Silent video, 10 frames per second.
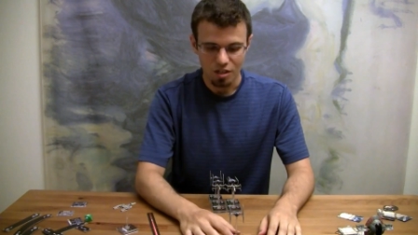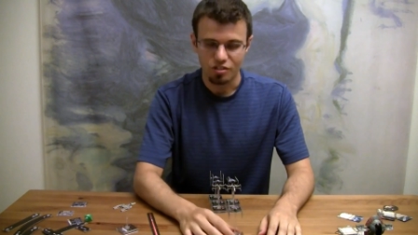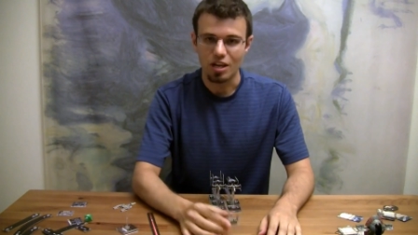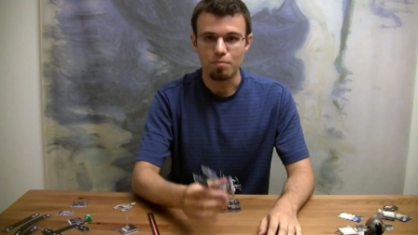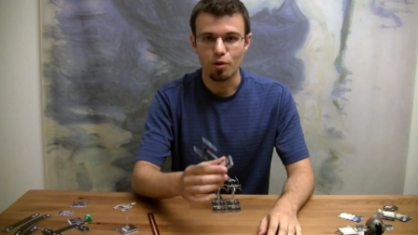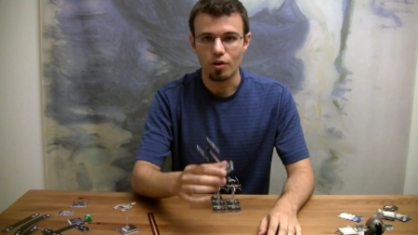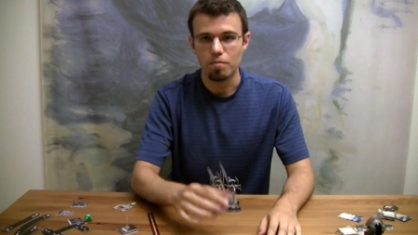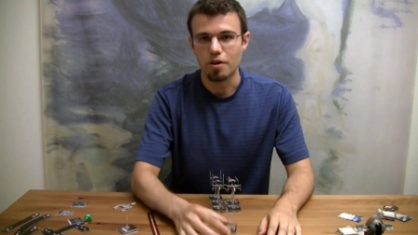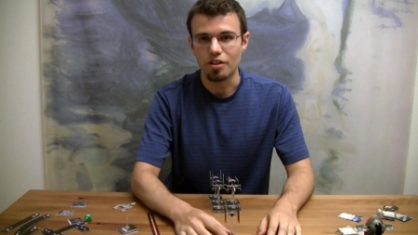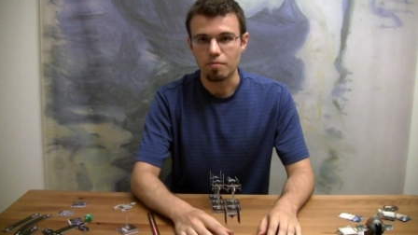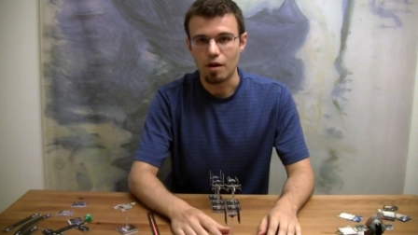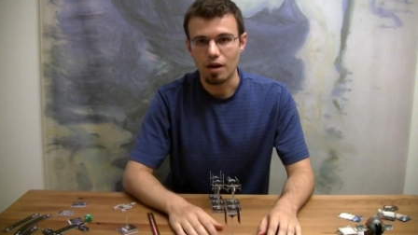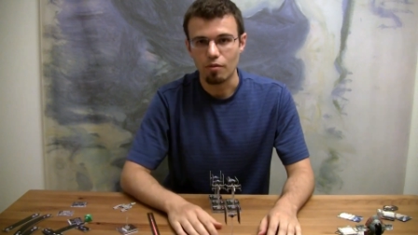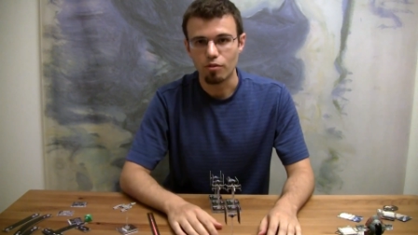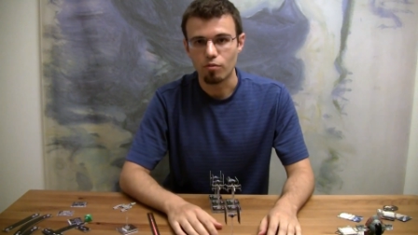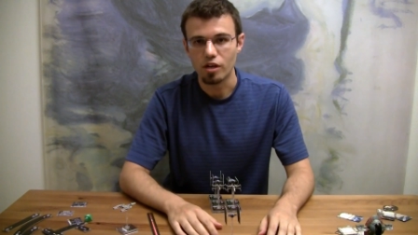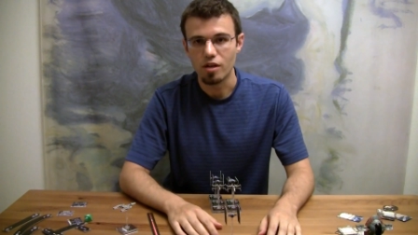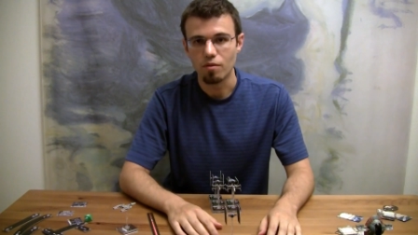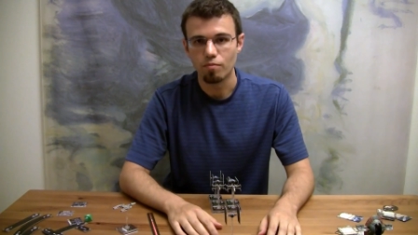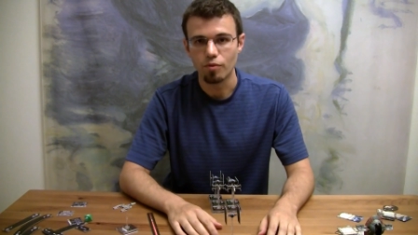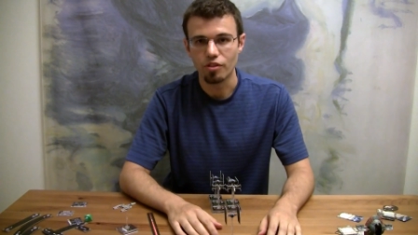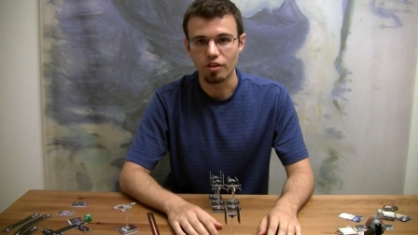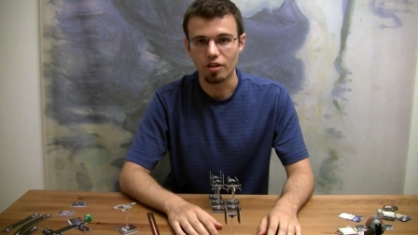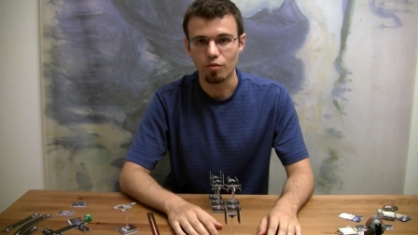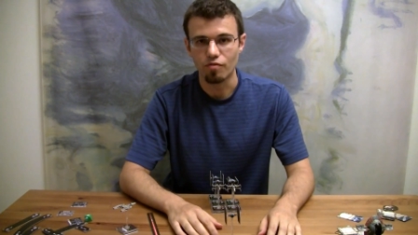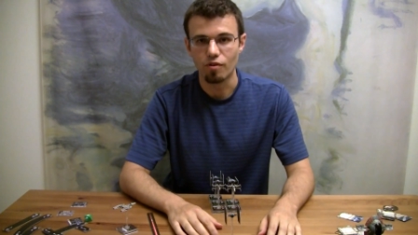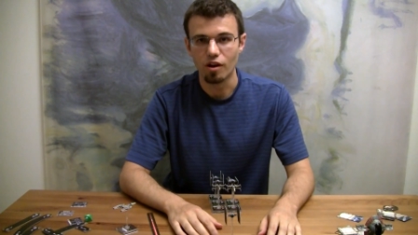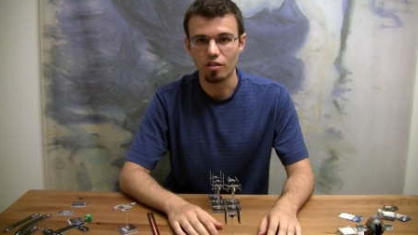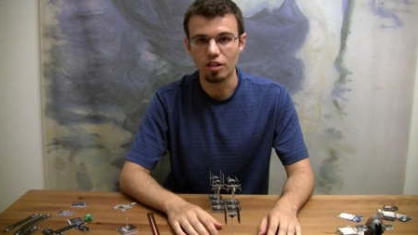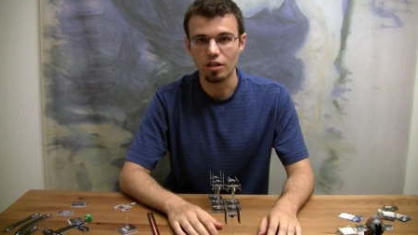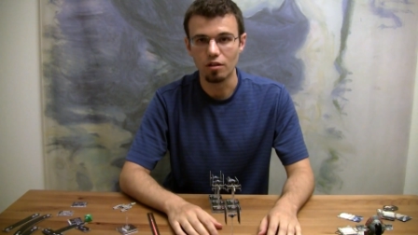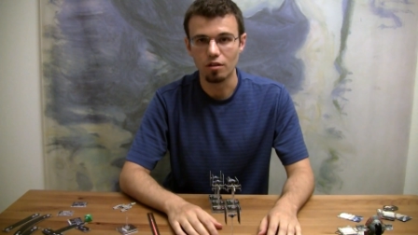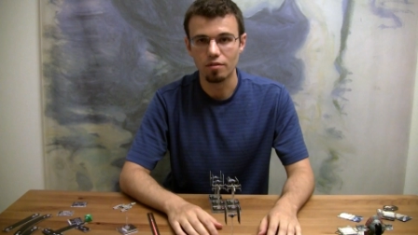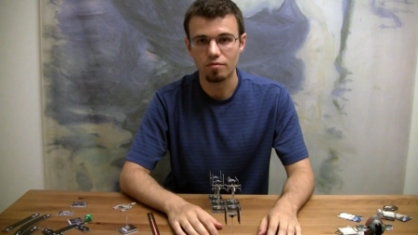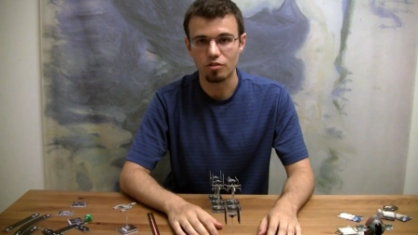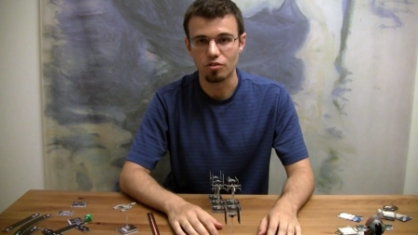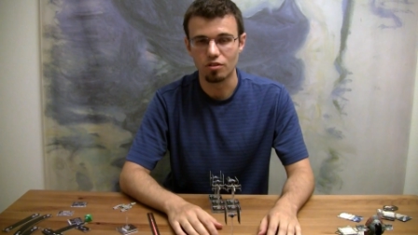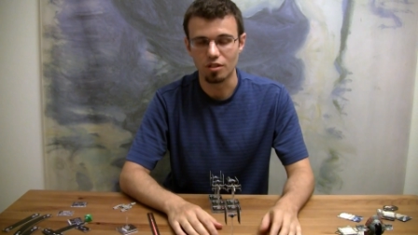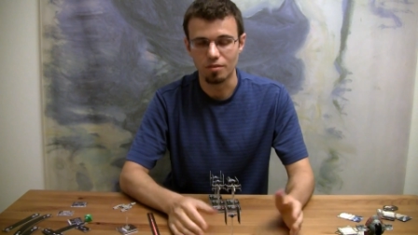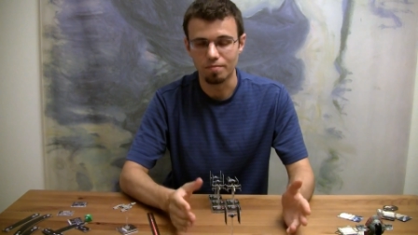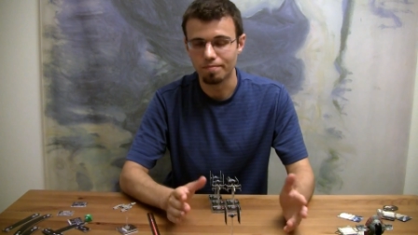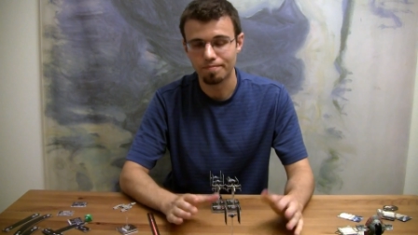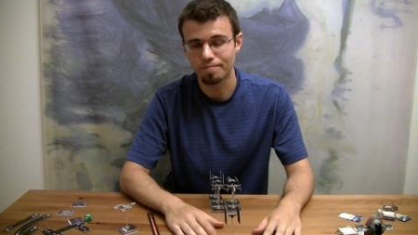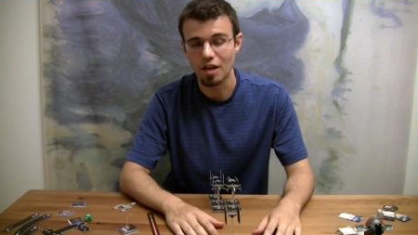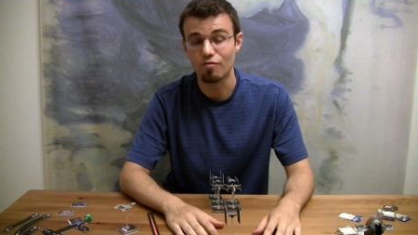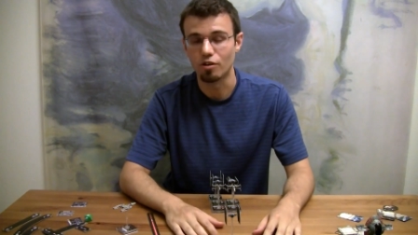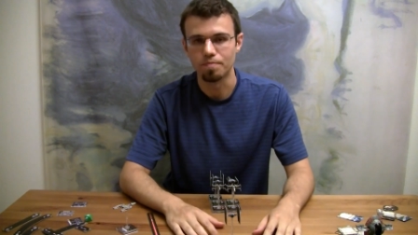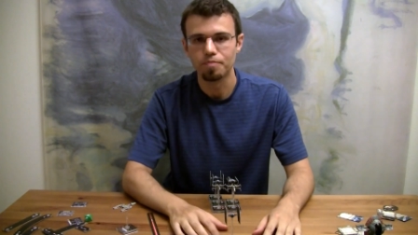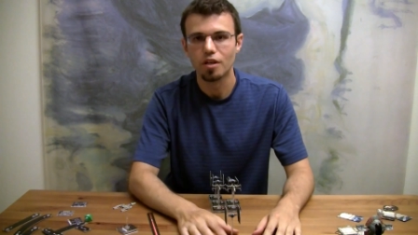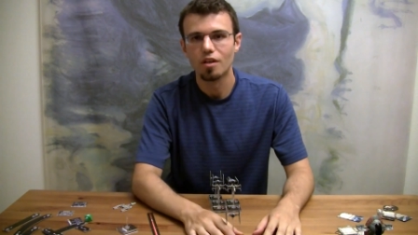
she got blown up, I think, by round 3 with very little effort.